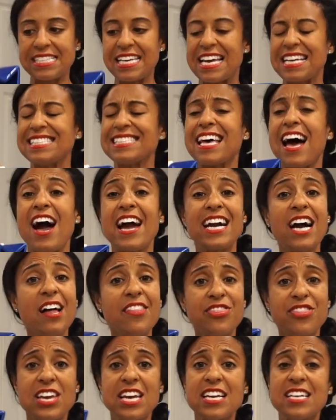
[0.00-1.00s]
tins. I
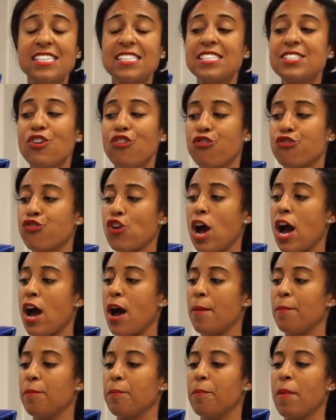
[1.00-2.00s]
got these
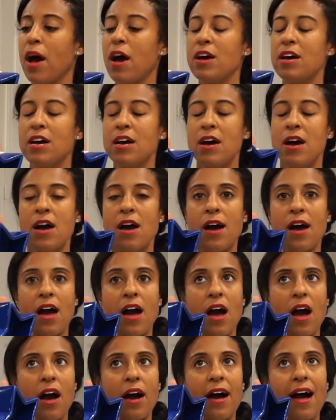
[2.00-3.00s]
from
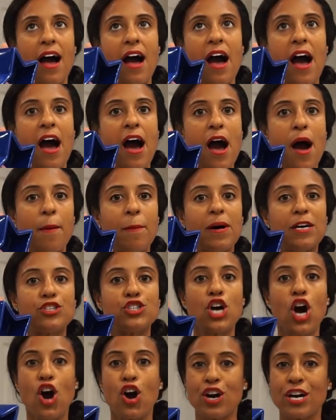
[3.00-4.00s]
um,
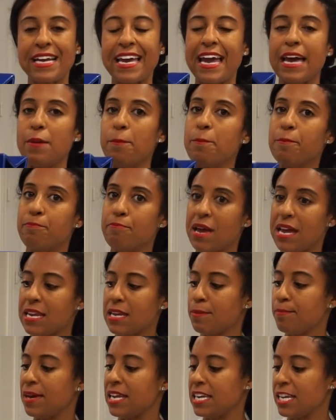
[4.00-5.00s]
Target
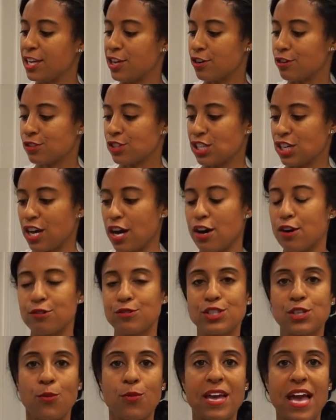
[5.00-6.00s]
many, many years ago.
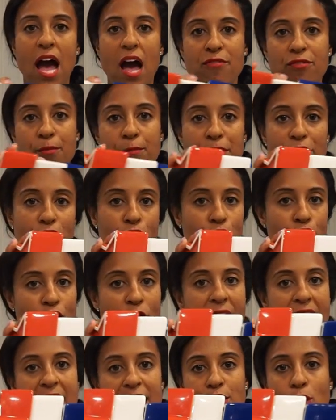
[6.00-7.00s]
So we have them in the
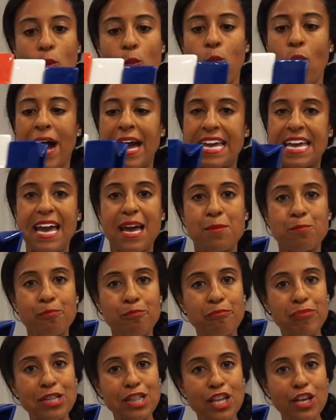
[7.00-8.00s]
red, white,
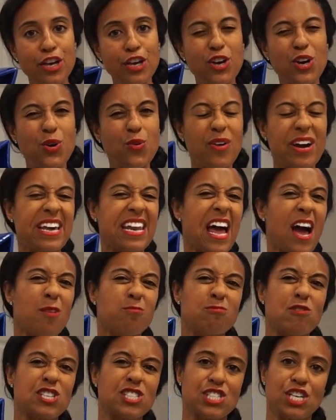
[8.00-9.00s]
and blue, and
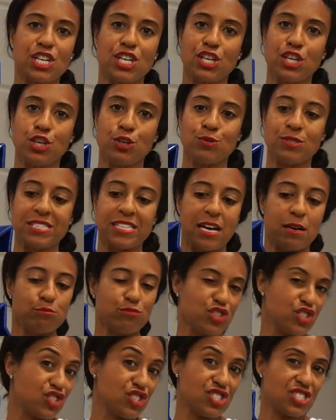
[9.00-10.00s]
I'm just gonna use
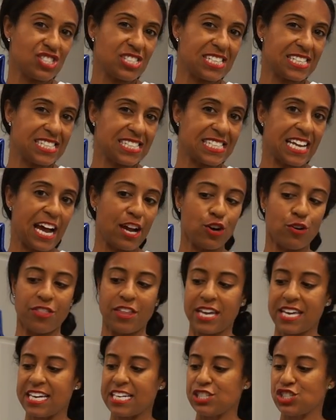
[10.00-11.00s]
them to style
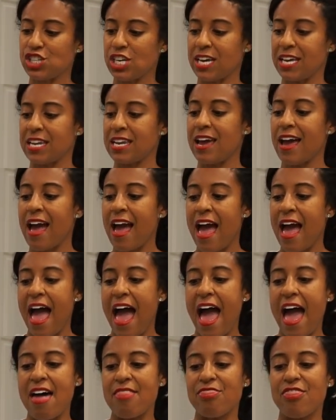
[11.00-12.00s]
the kitchen.
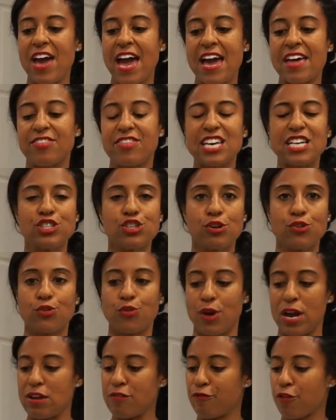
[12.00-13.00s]
And then these are
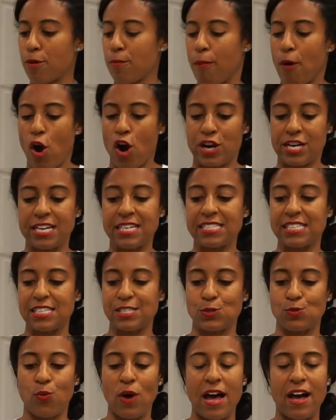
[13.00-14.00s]
great for parties
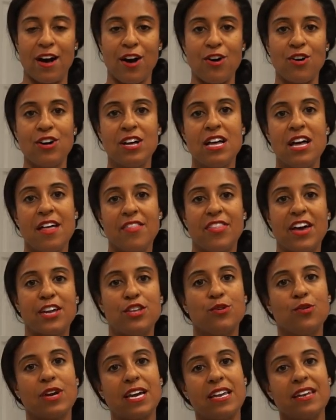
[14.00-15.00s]
as well
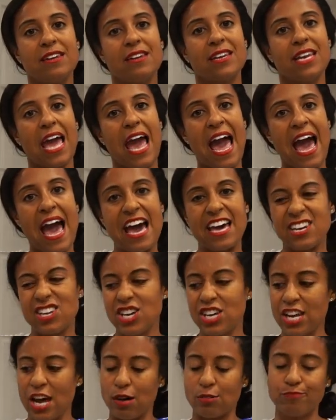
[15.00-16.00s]
that you can
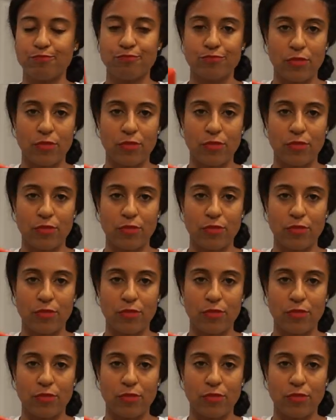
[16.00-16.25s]
add, you know,